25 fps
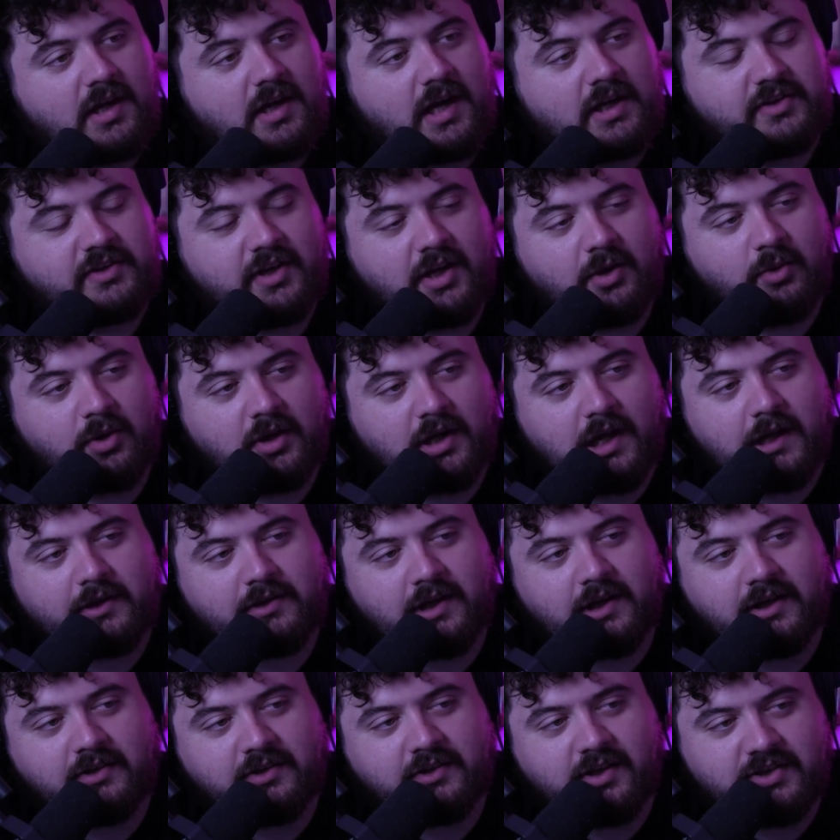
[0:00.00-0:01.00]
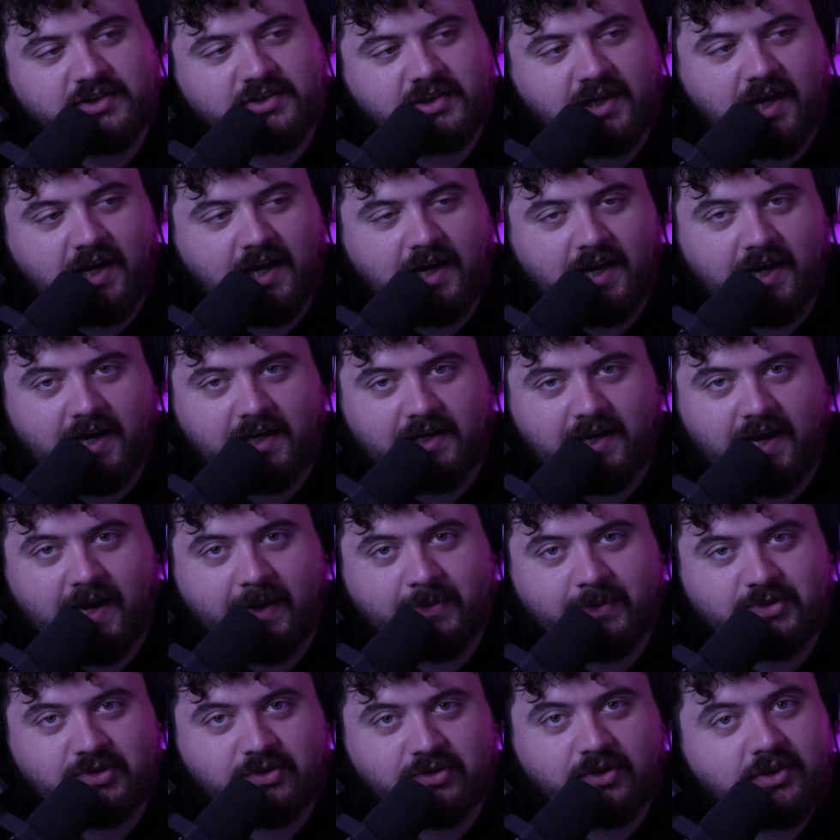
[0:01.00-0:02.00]
I tell you what, I
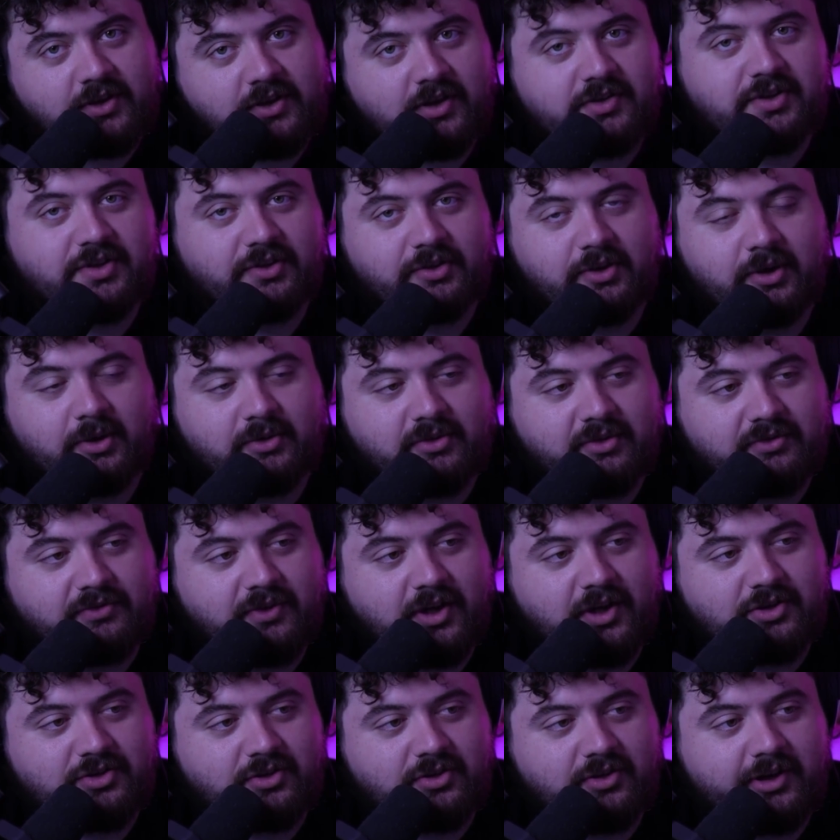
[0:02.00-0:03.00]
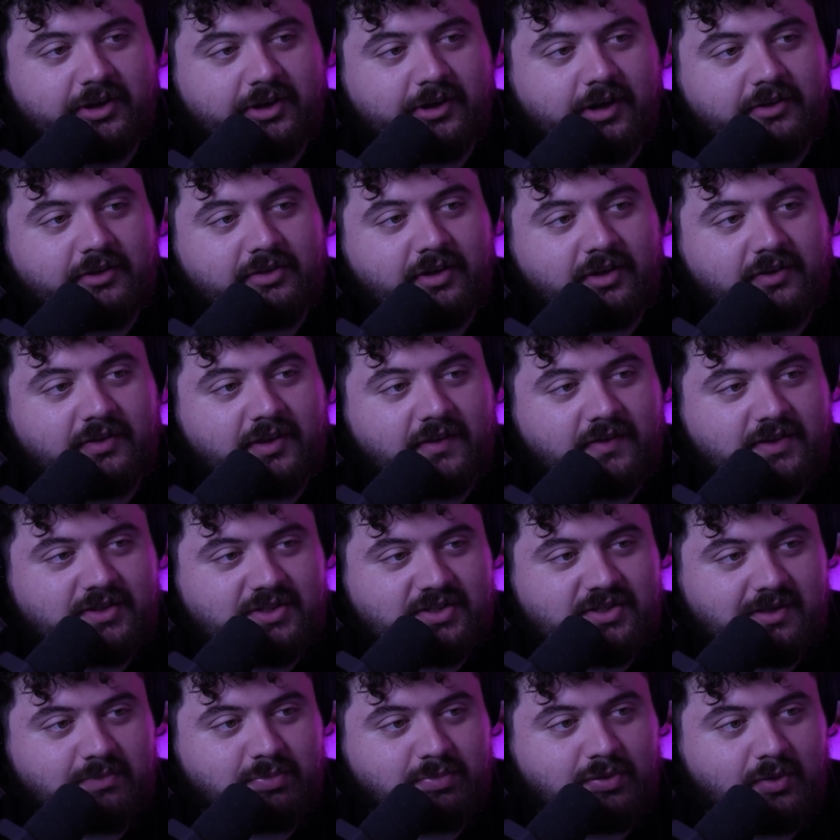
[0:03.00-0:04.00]
absolutely disagree with the facial hair. I think that
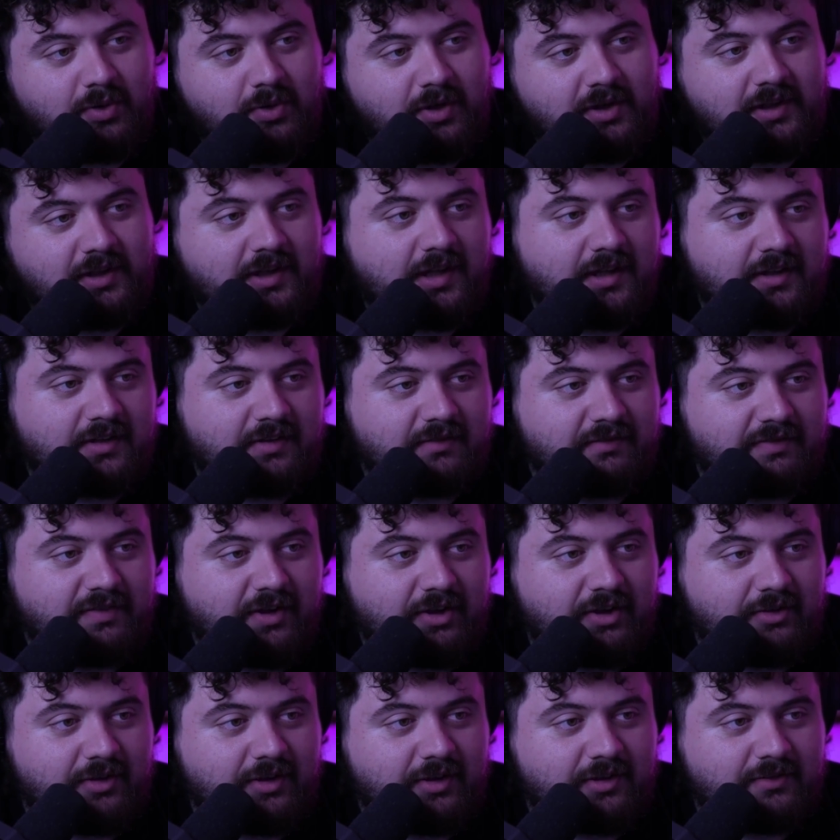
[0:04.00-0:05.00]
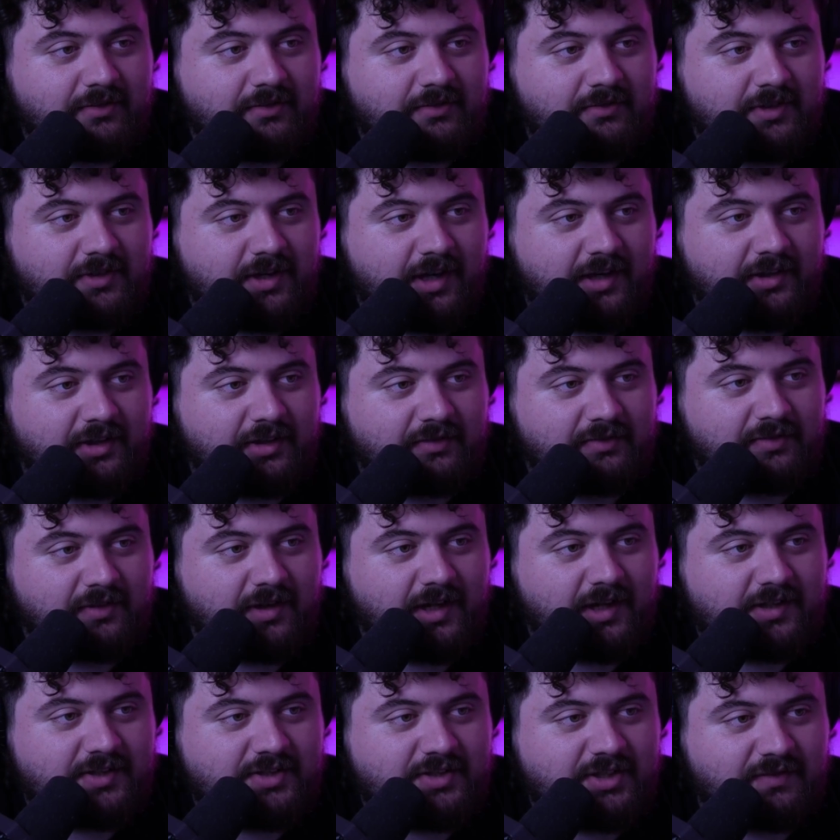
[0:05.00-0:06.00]
this is a ploy to get Confederate kind of
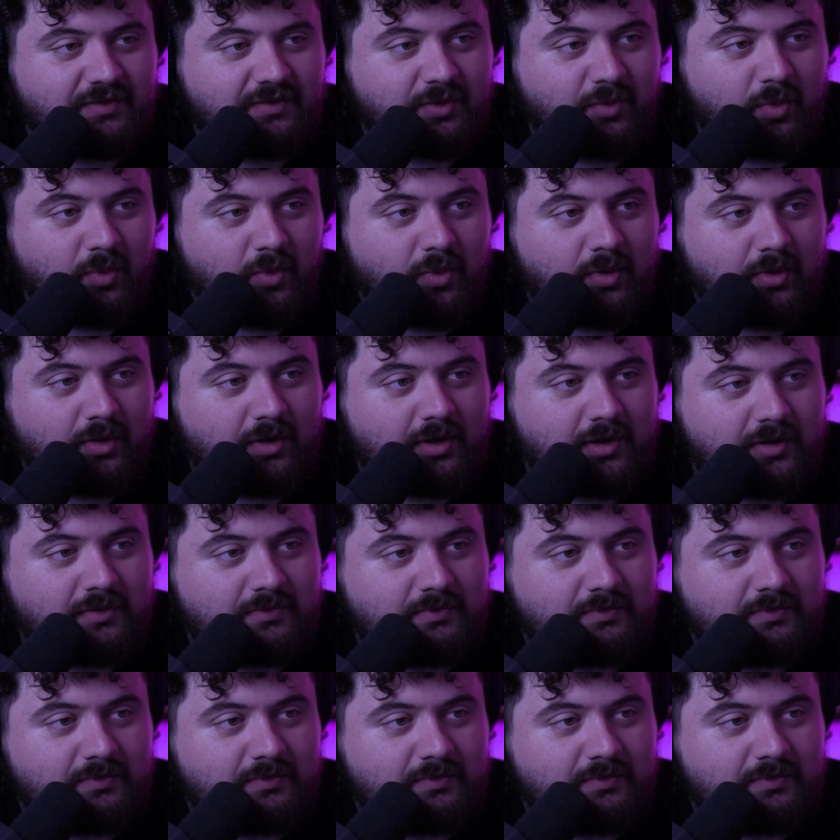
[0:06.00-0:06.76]
like Civil War